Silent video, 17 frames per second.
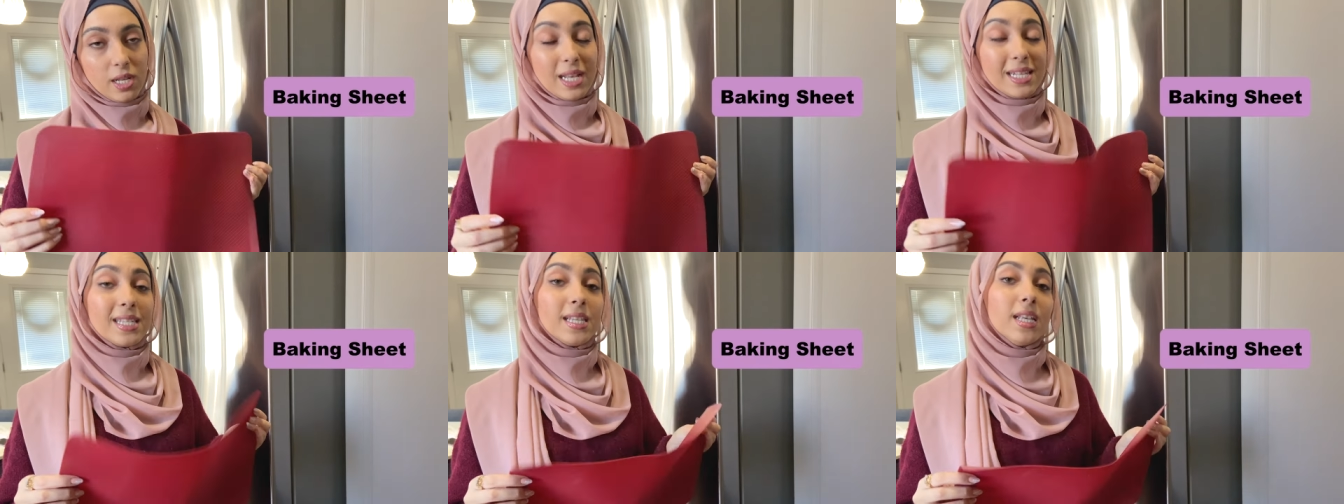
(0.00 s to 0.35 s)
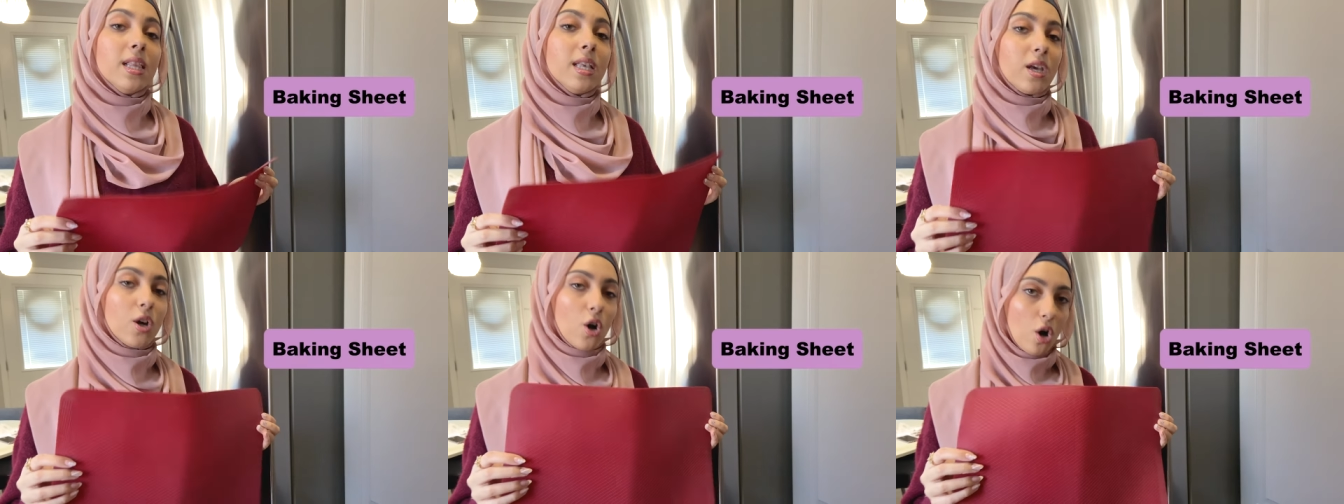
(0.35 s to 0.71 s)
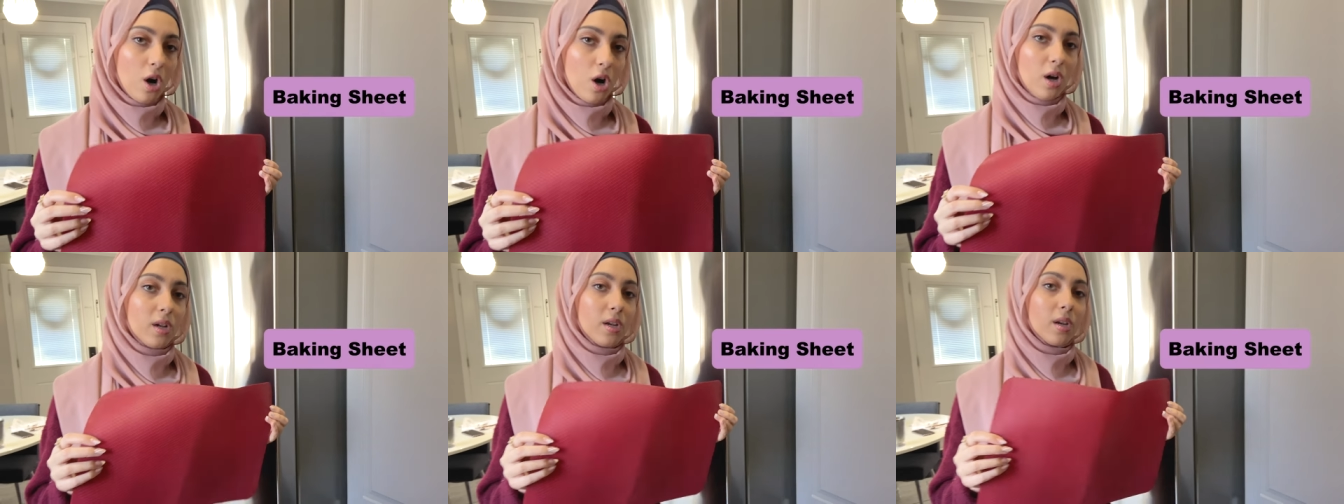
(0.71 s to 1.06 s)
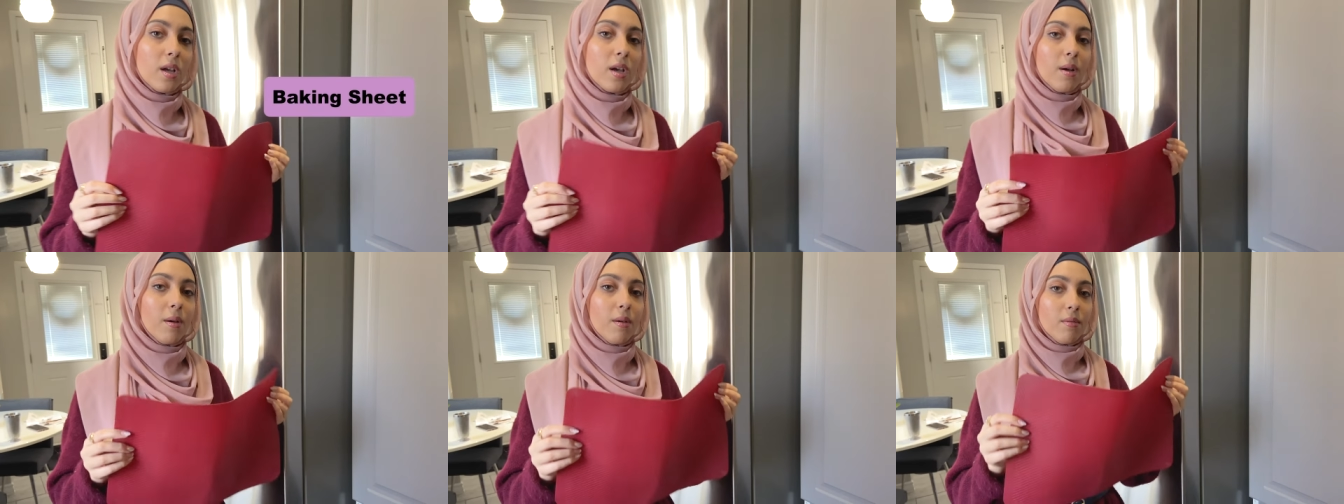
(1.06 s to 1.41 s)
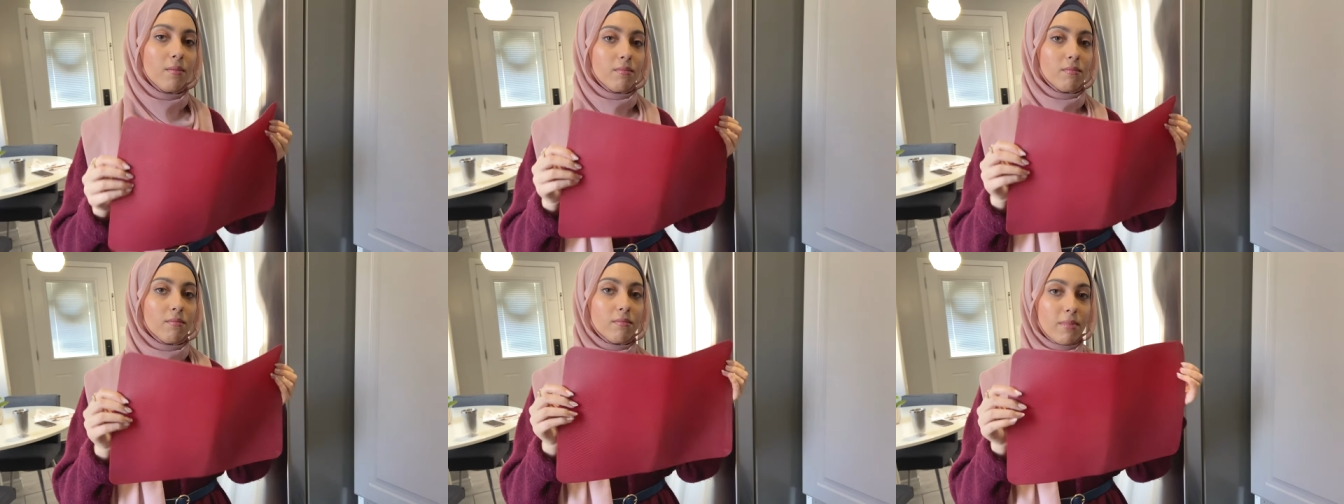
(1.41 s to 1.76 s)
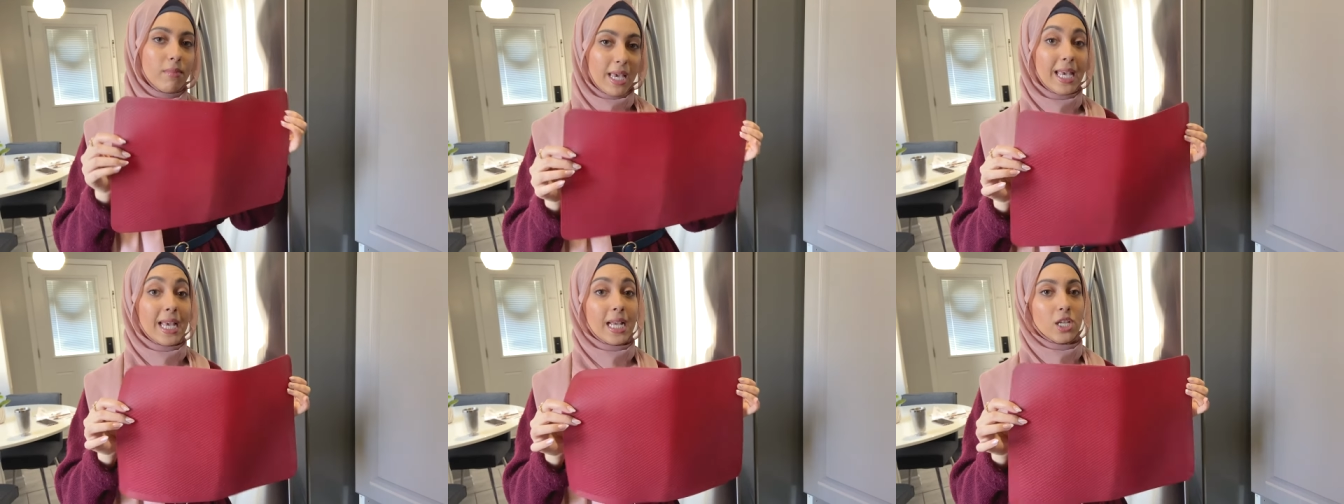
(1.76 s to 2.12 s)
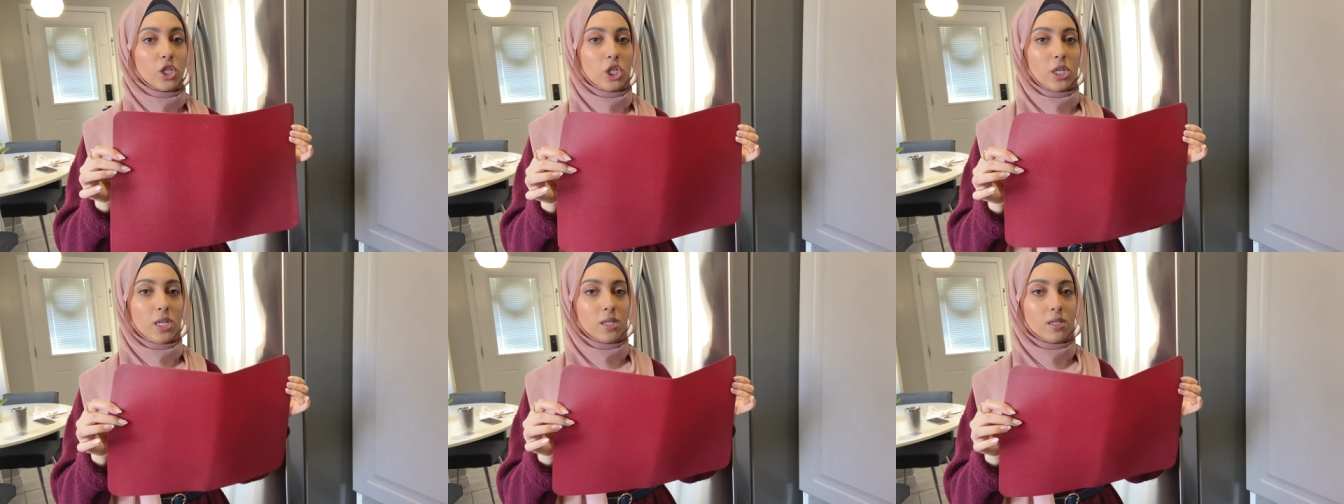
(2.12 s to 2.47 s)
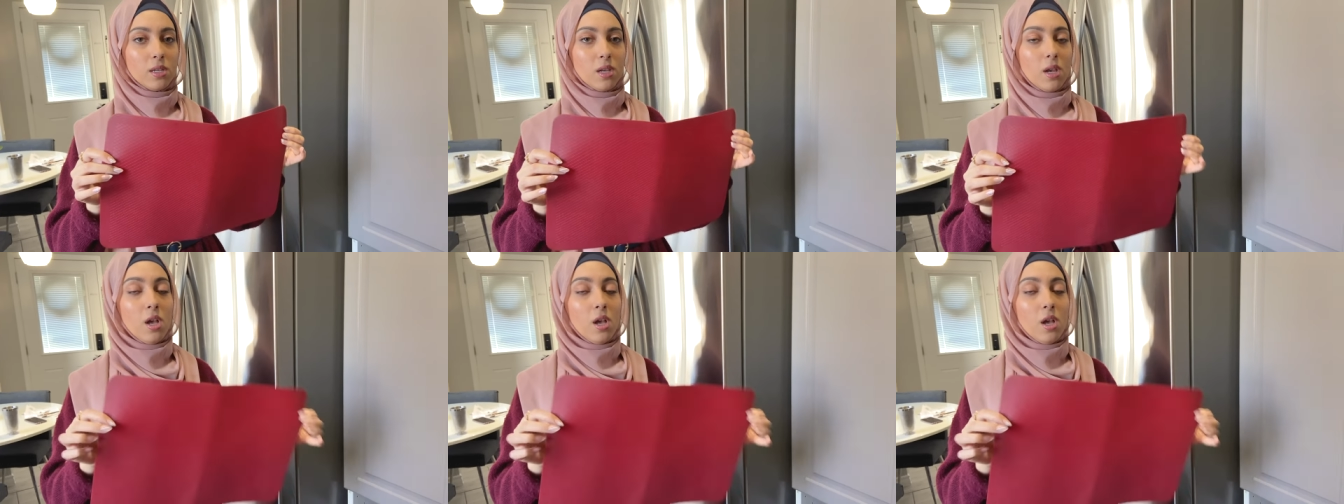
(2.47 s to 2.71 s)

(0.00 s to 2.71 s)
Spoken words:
a silicone baking sheet.